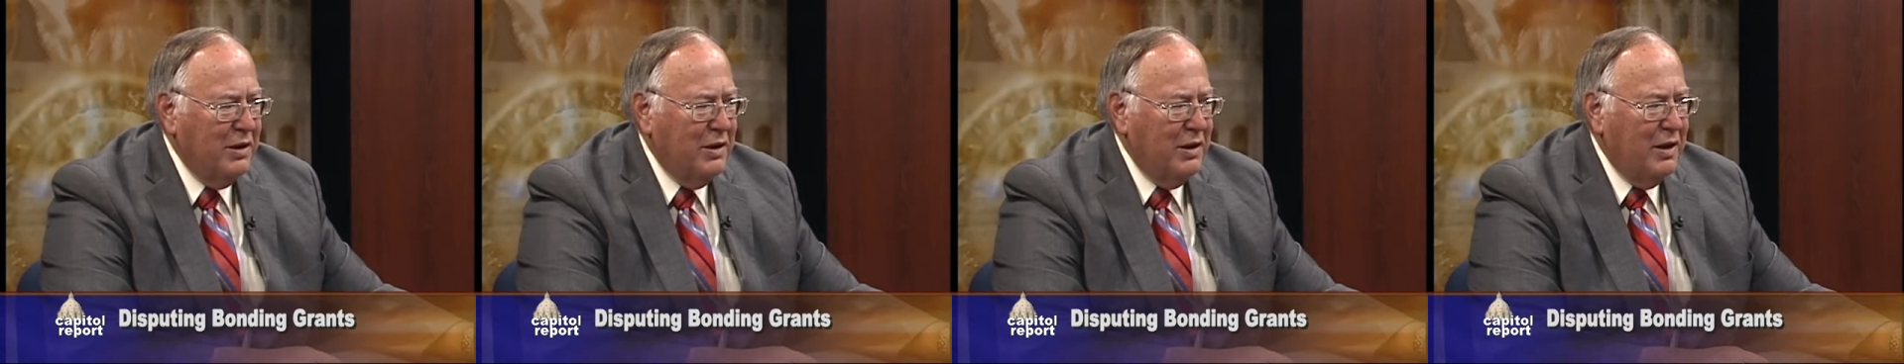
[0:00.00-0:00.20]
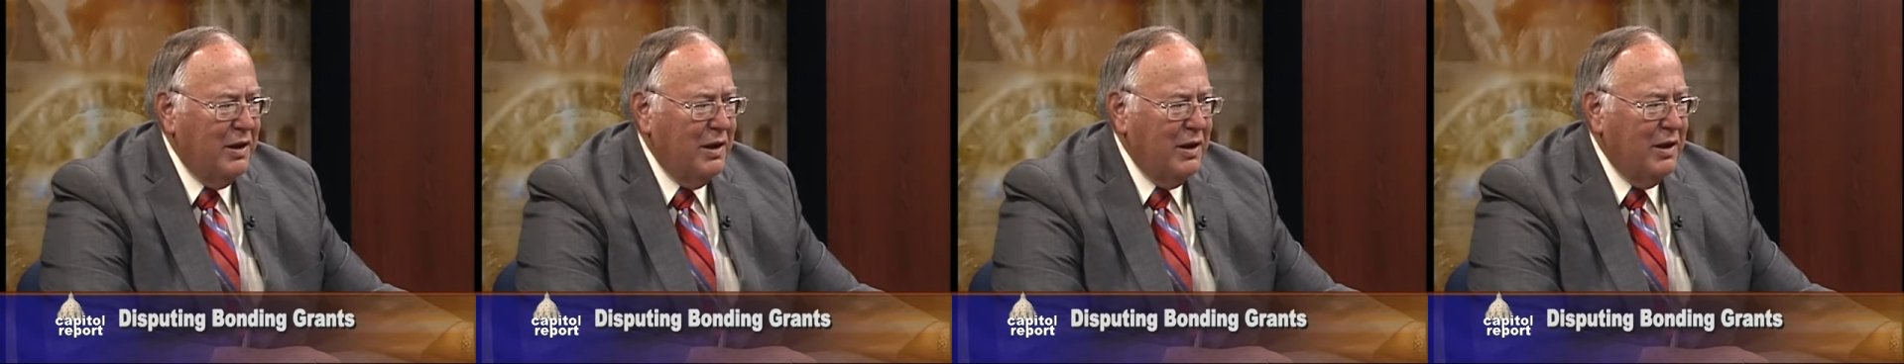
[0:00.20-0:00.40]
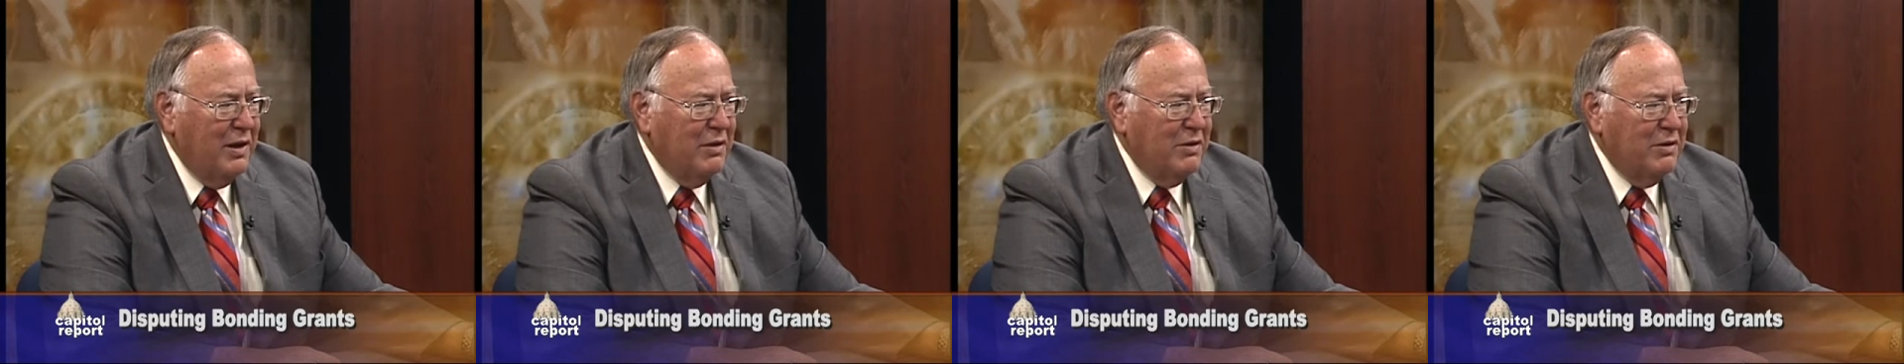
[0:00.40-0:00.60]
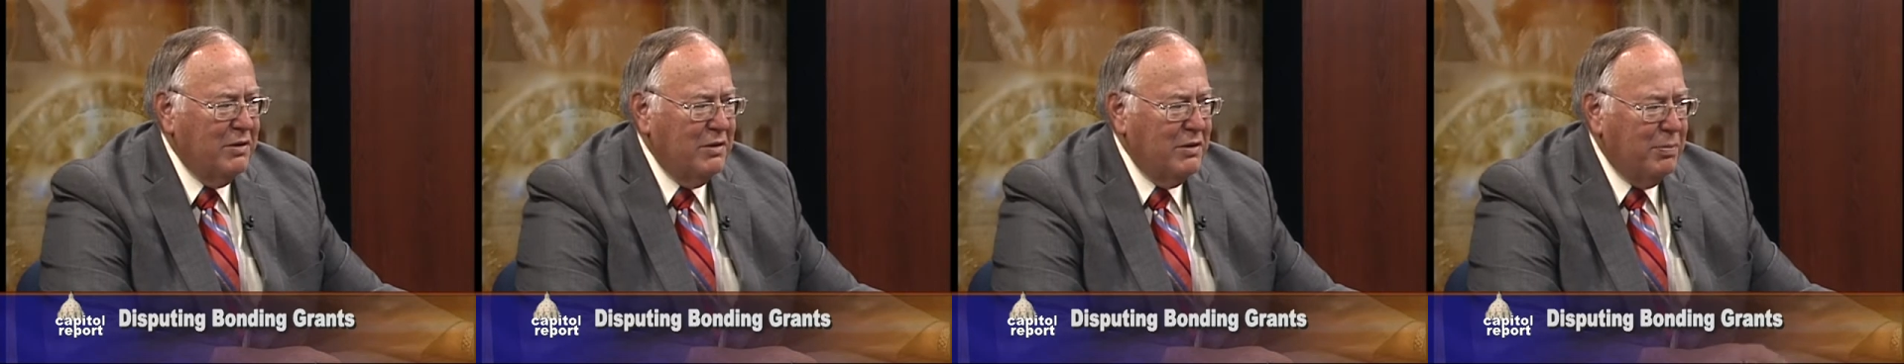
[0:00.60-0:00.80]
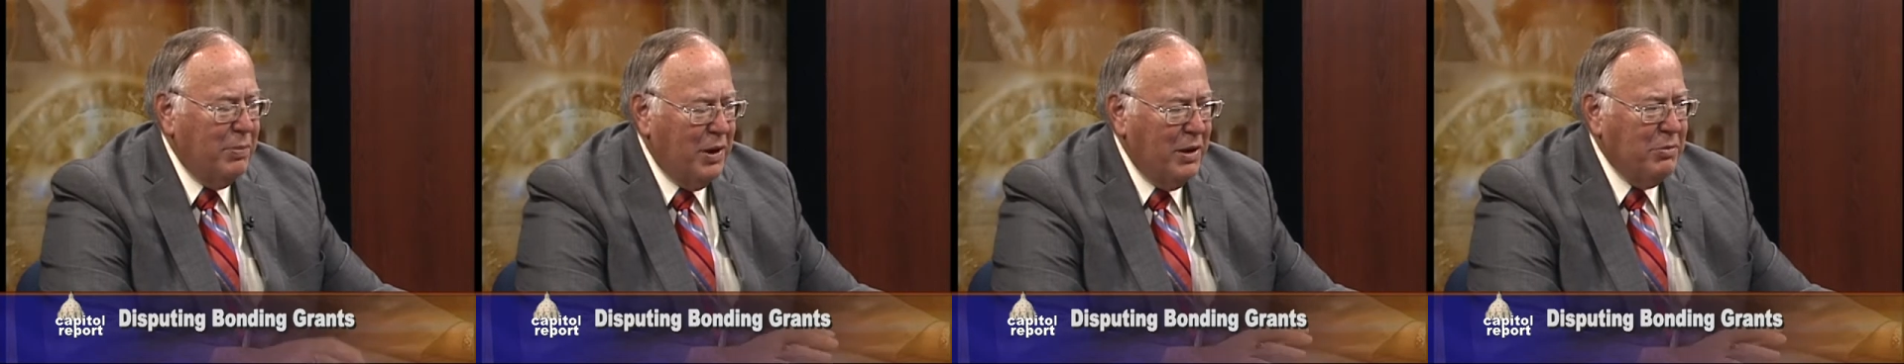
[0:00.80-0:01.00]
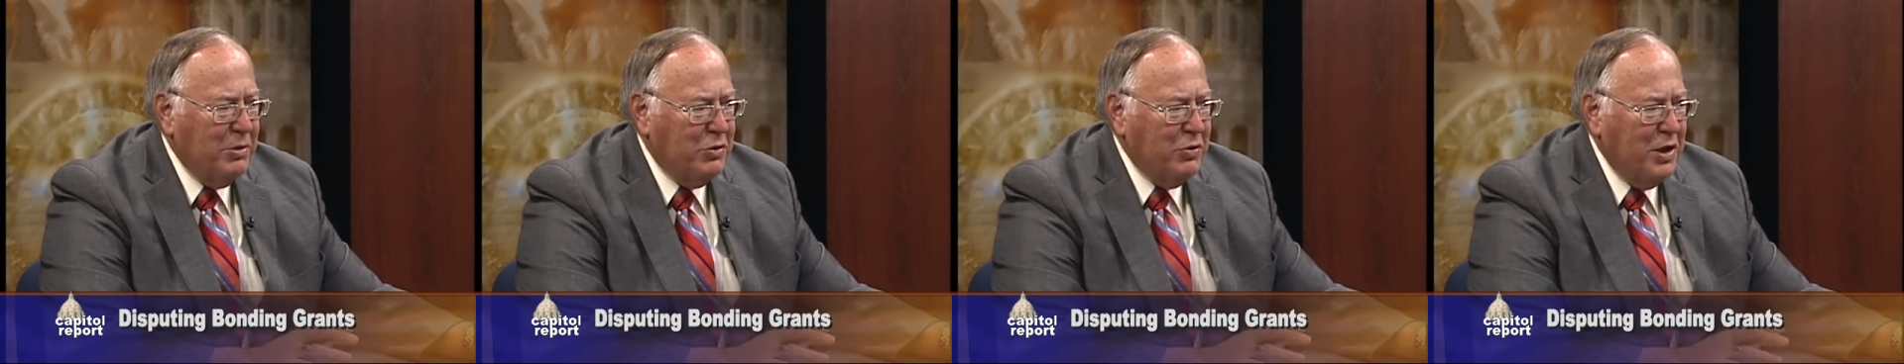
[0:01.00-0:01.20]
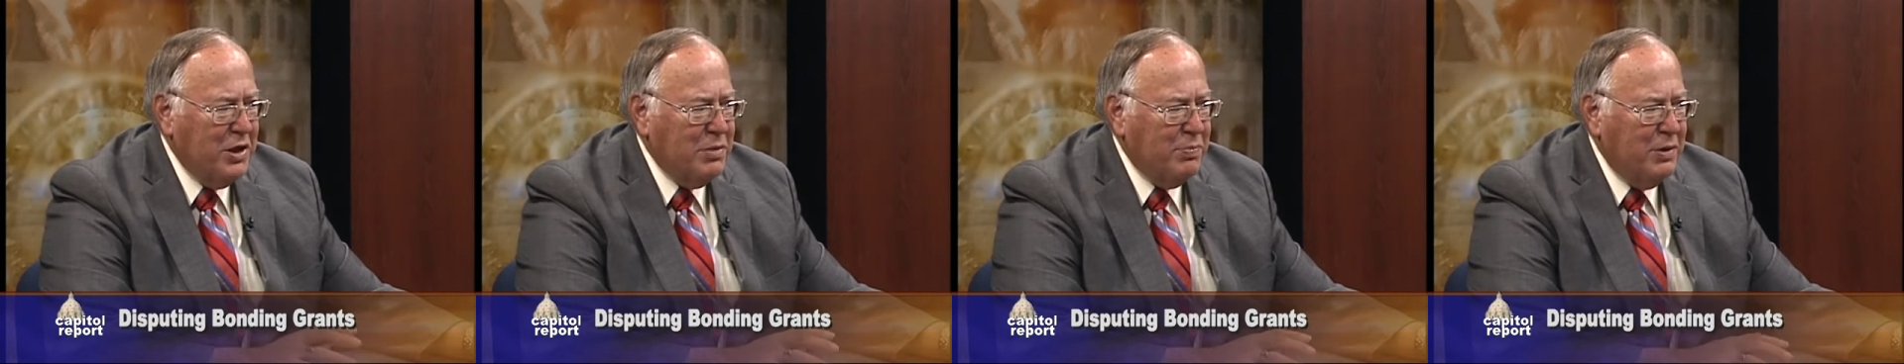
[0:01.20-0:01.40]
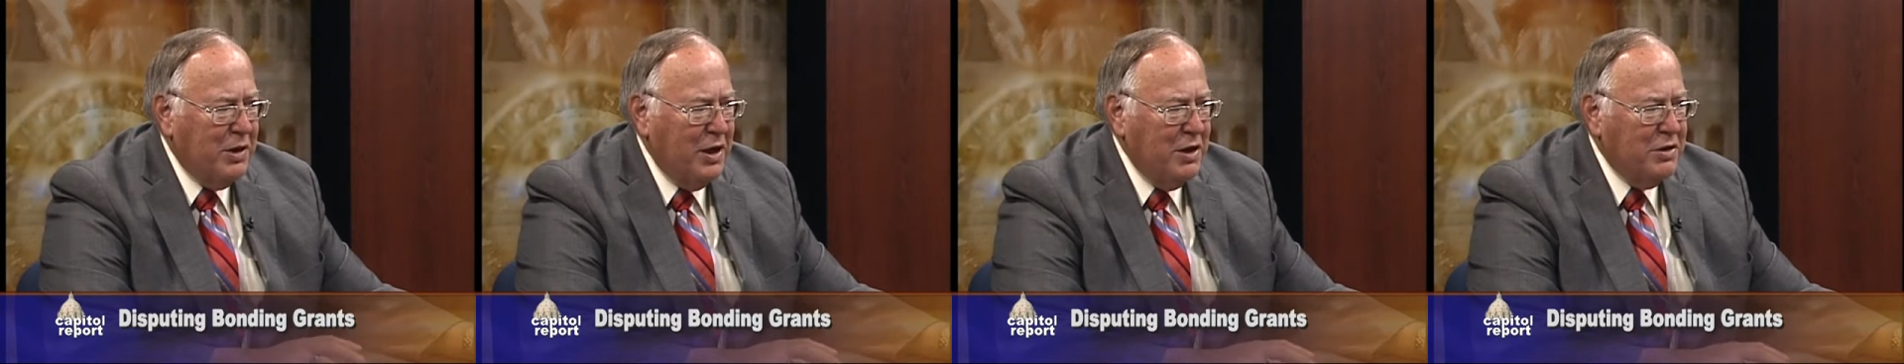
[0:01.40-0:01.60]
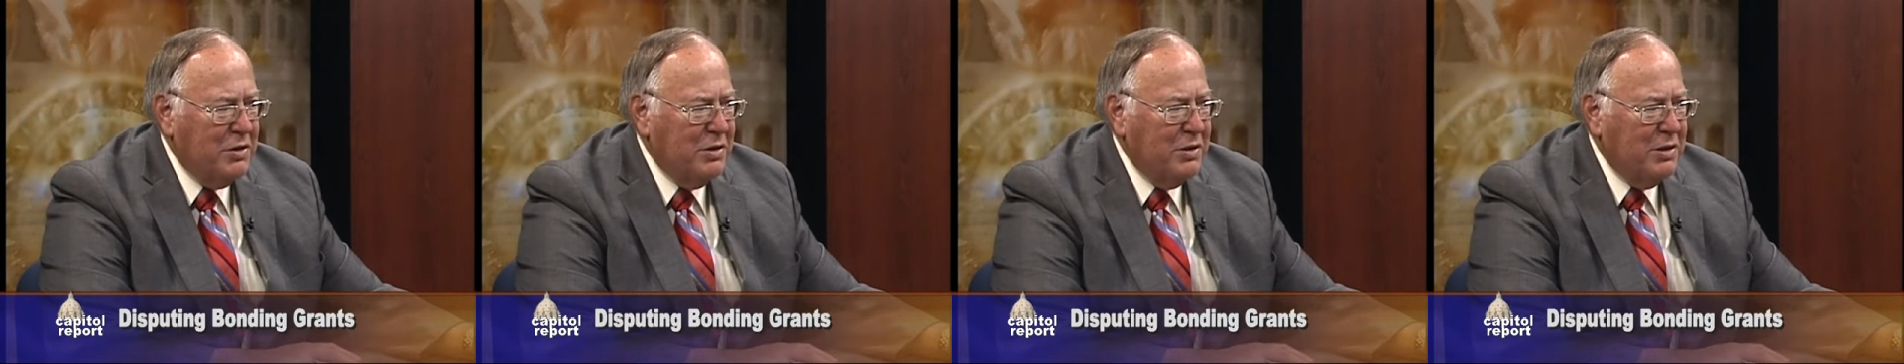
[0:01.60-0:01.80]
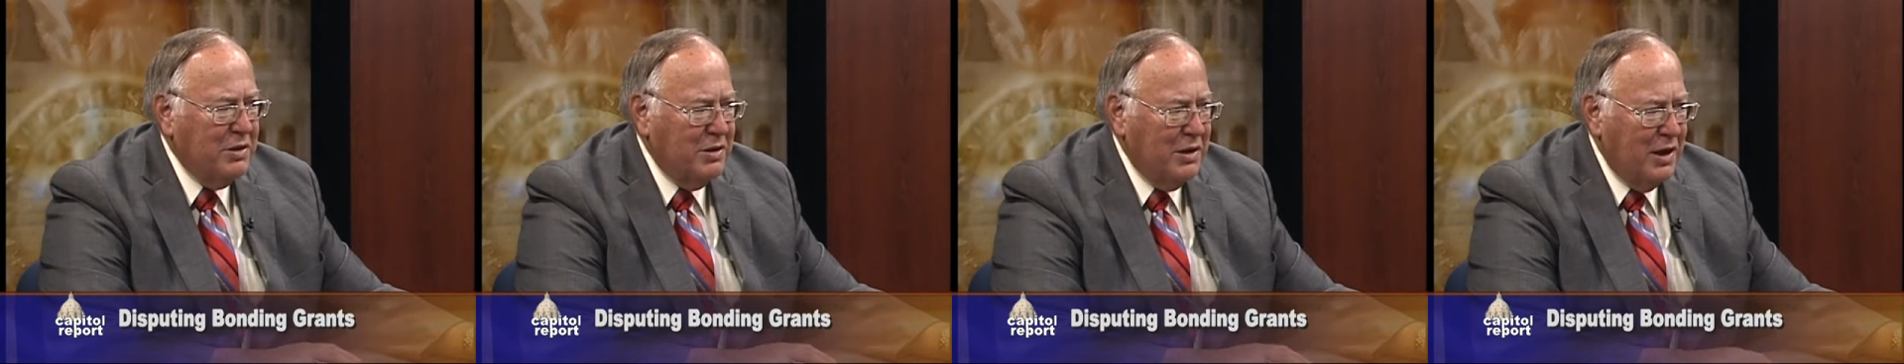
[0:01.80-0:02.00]
uh, Department of
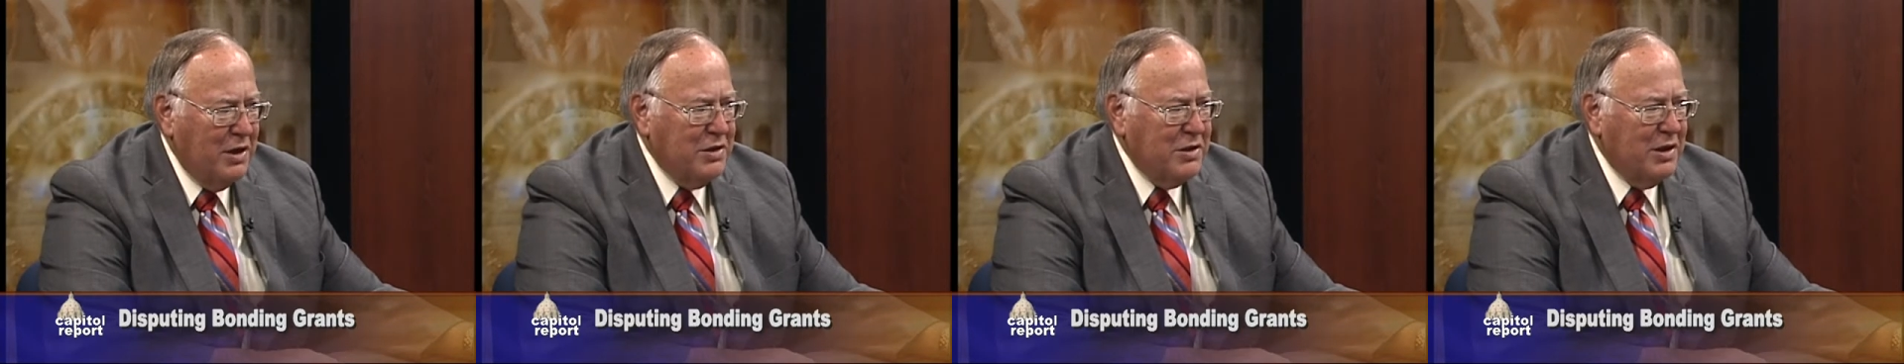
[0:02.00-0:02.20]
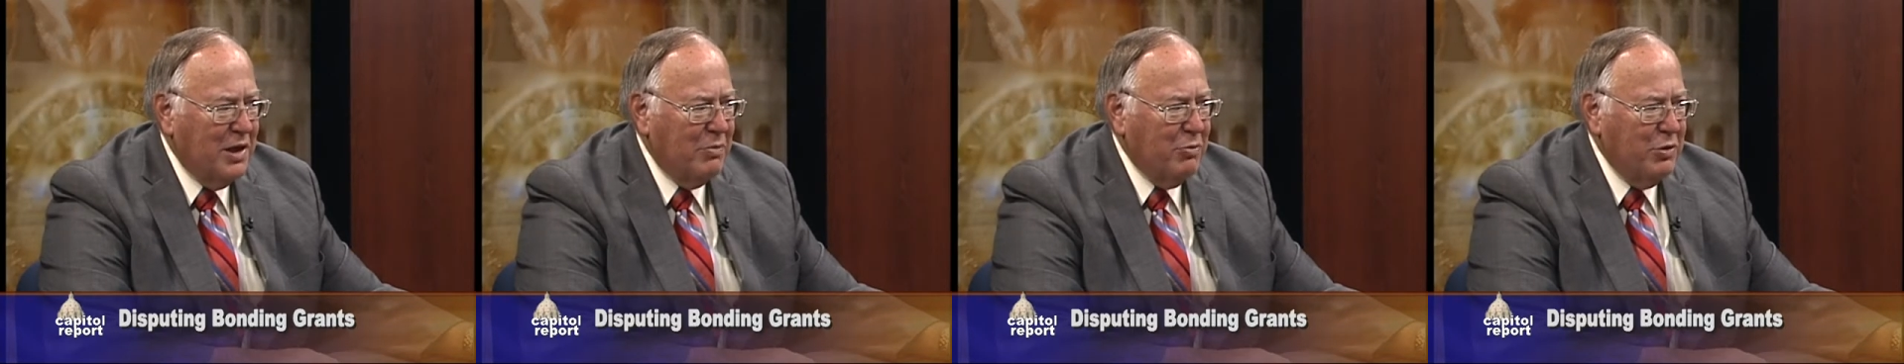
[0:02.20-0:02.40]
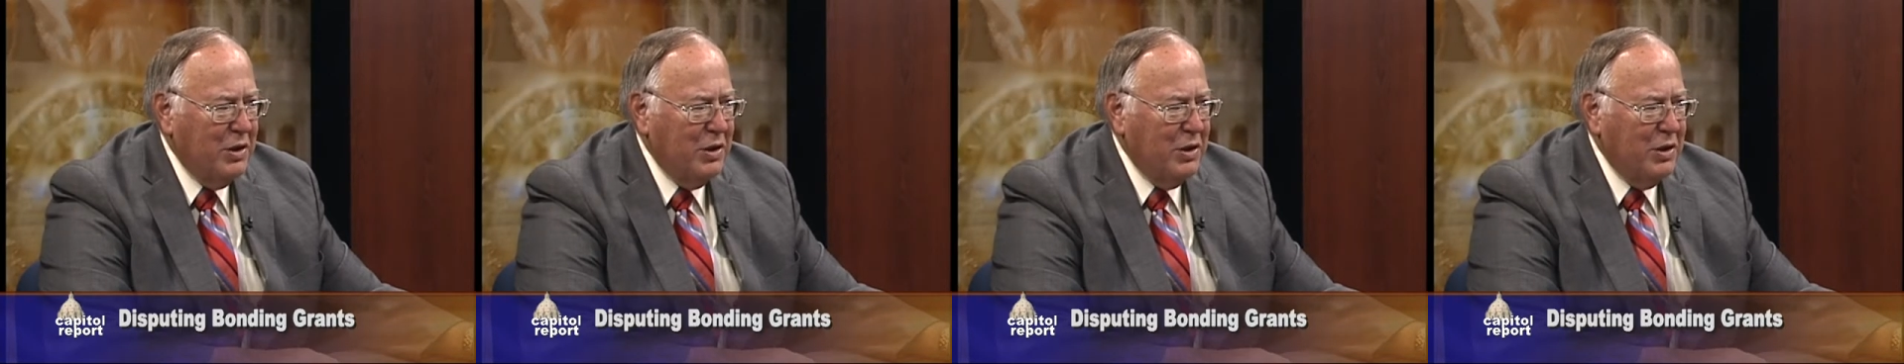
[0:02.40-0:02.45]
Transportation does them.